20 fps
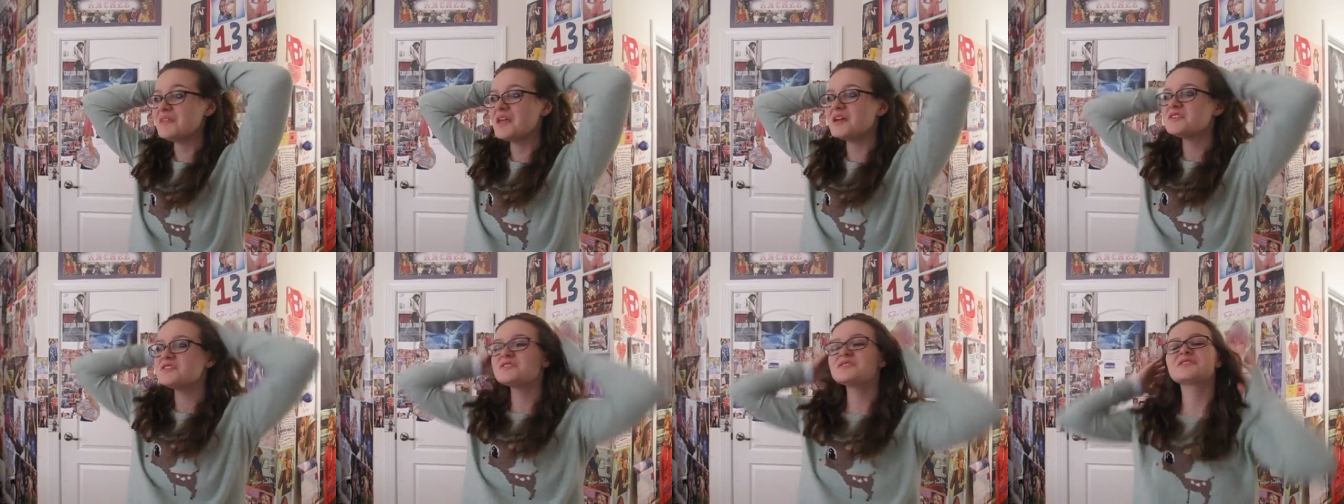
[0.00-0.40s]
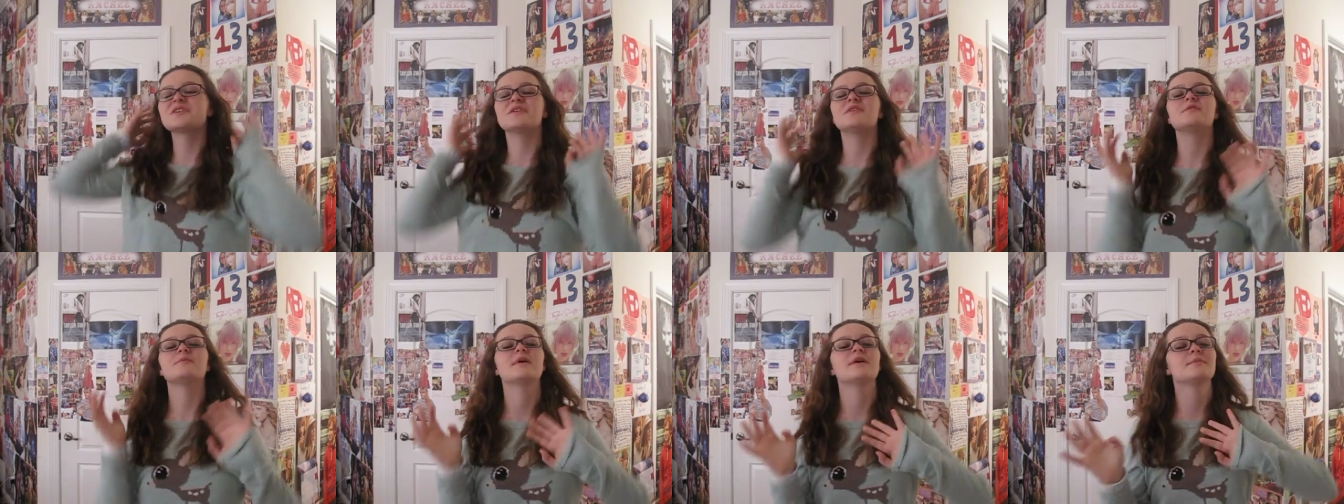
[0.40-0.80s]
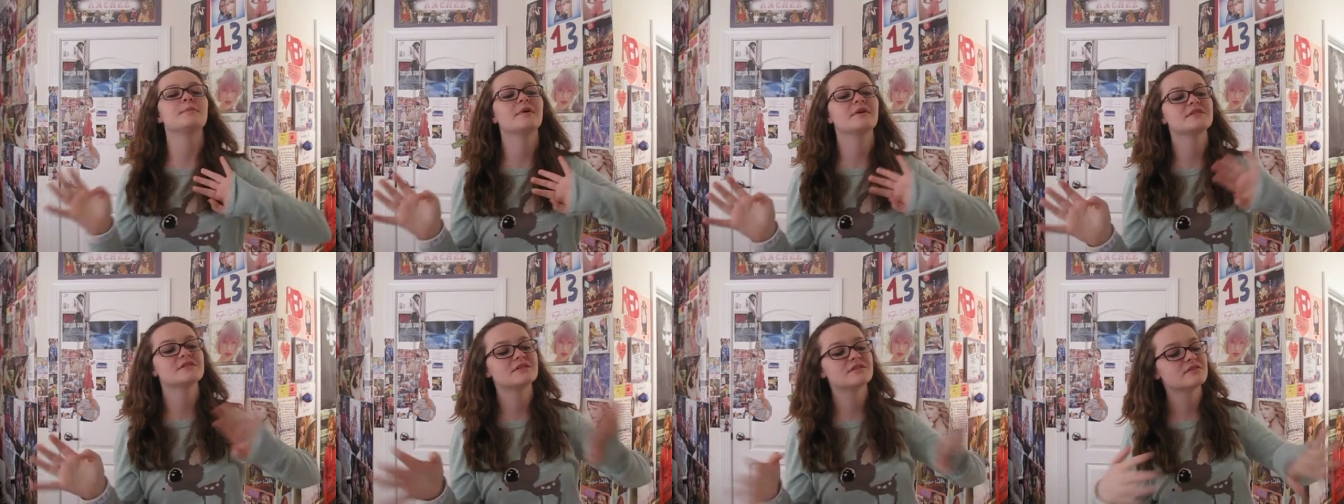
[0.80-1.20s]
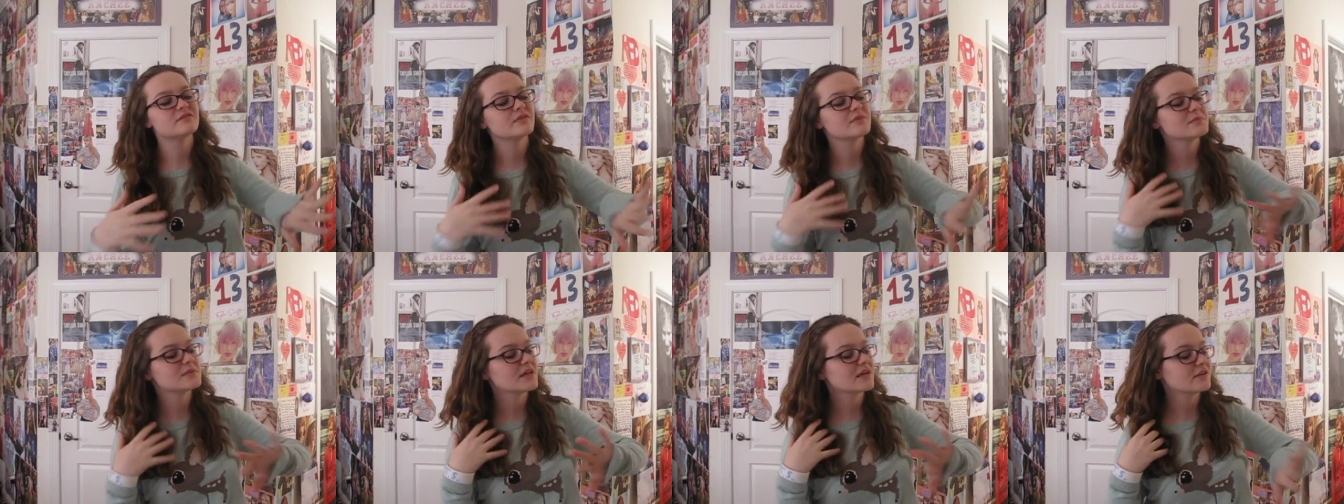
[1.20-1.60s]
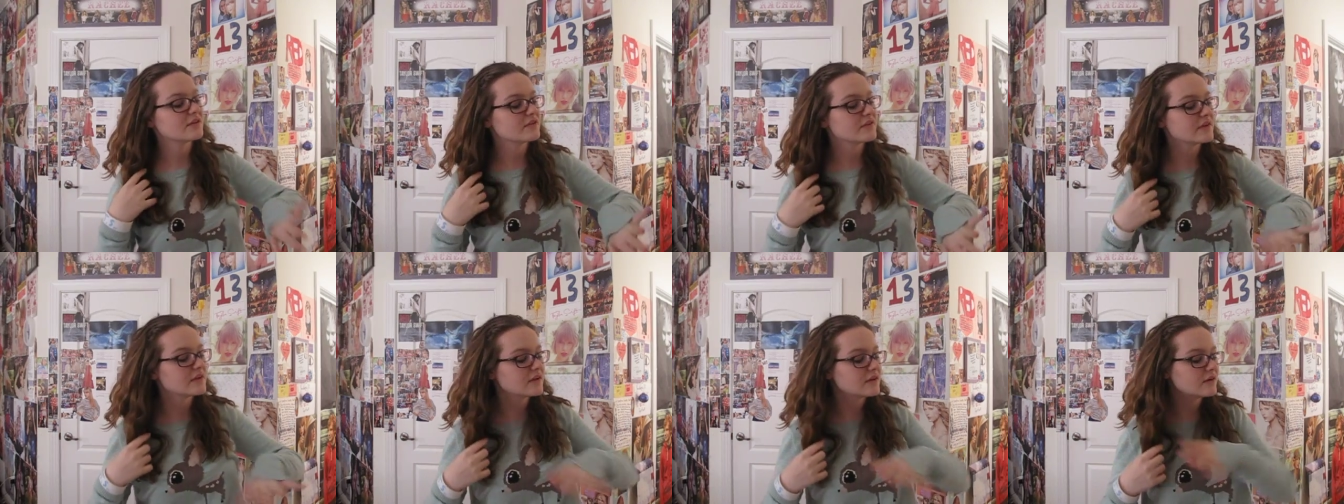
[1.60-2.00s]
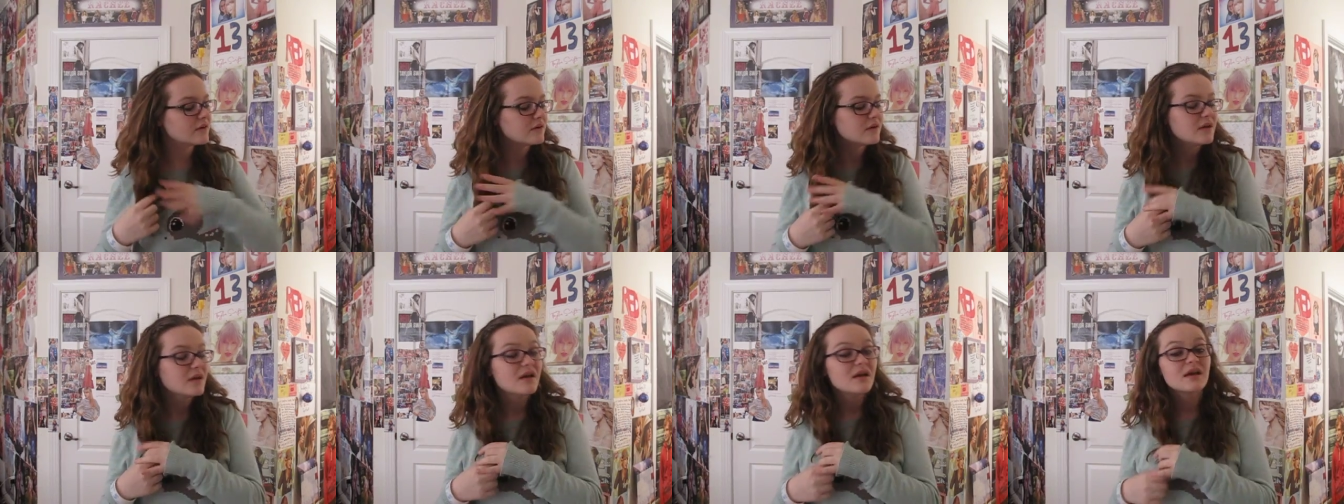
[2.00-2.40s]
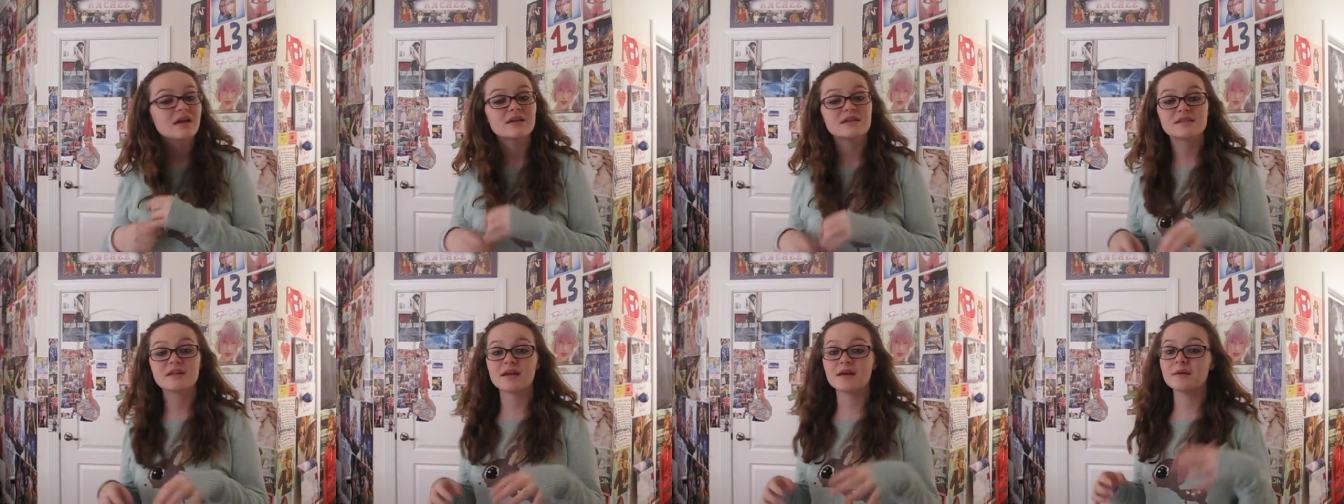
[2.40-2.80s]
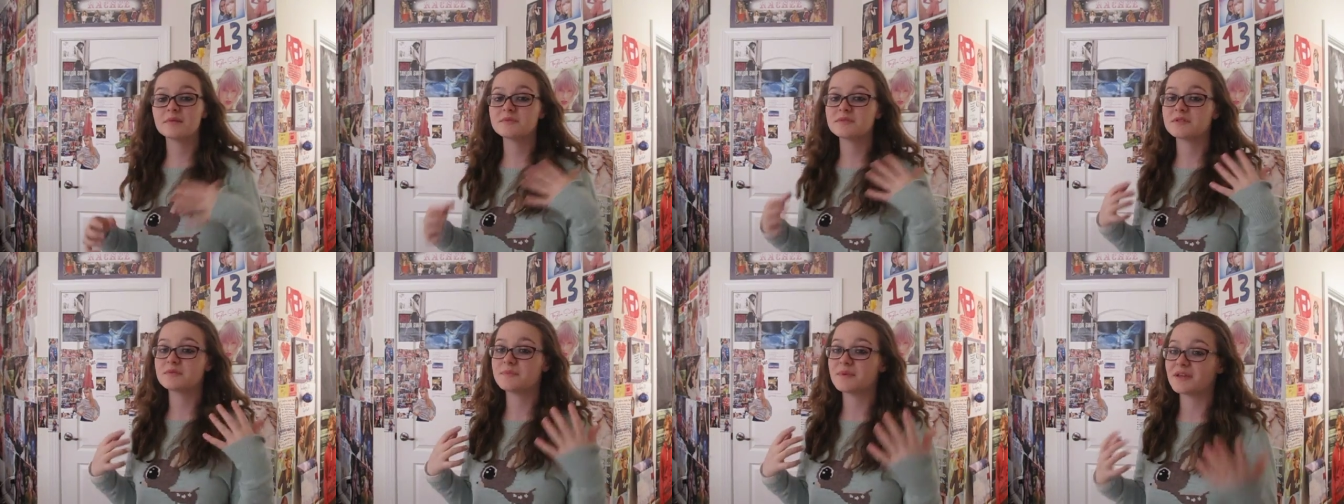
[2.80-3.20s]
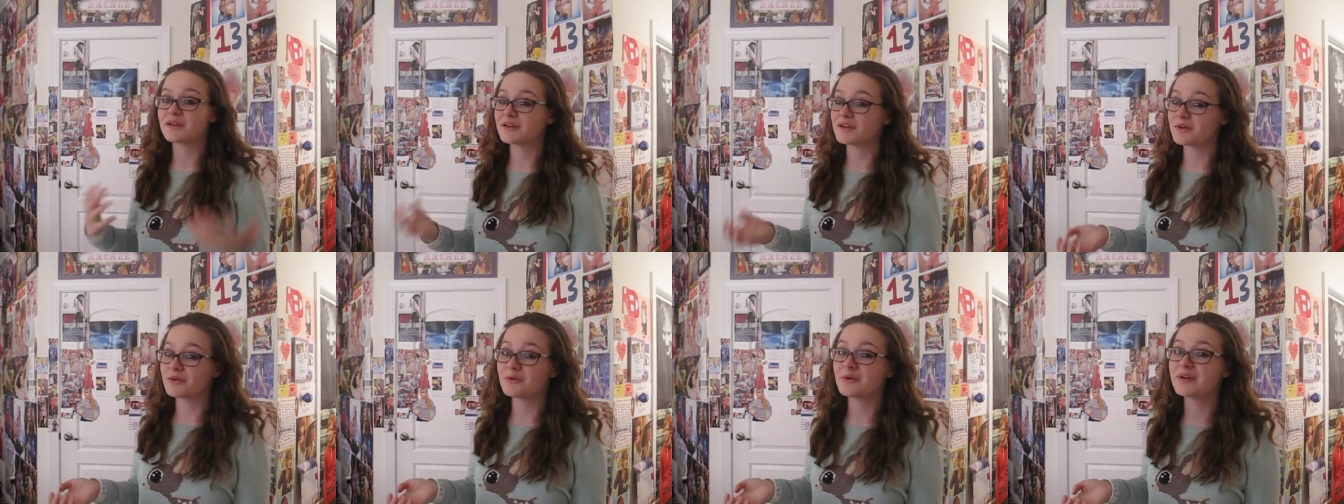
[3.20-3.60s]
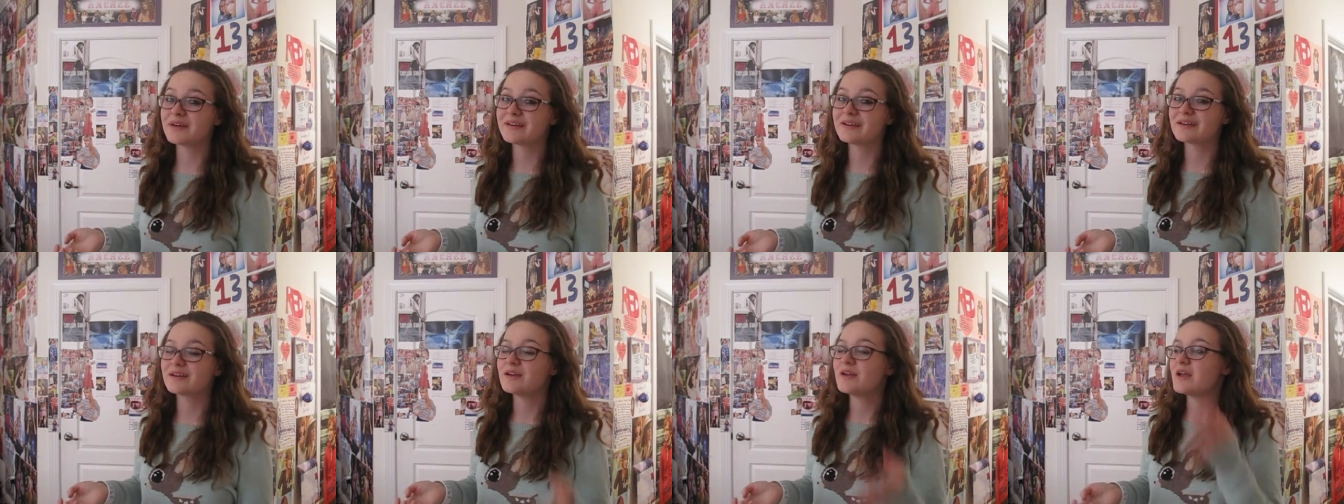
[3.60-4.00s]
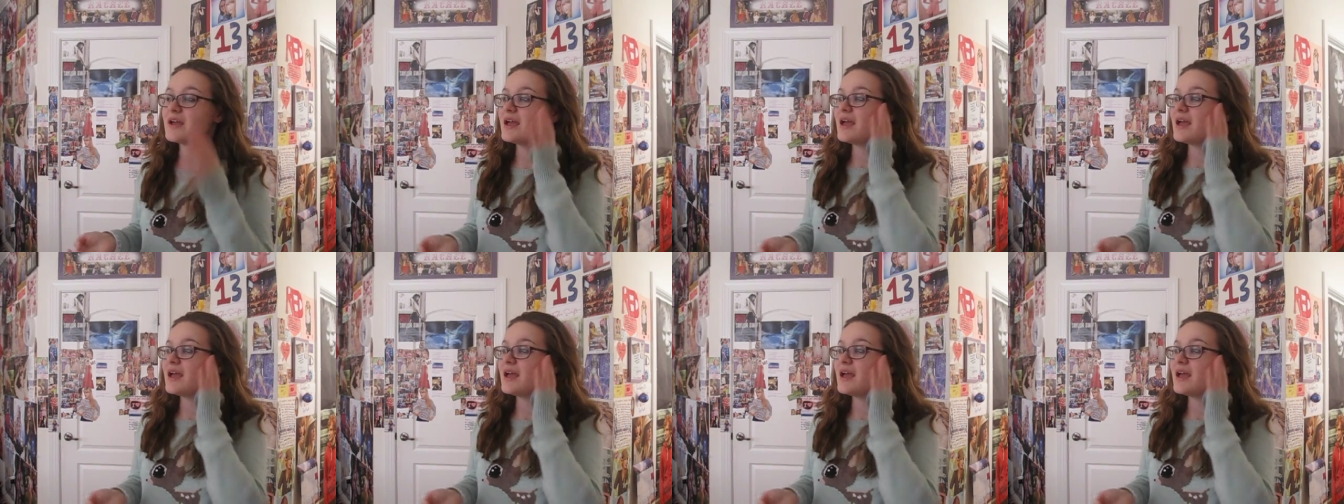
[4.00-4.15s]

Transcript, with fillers: just go to my presents from Taylor video. Because now I'm just being annoying.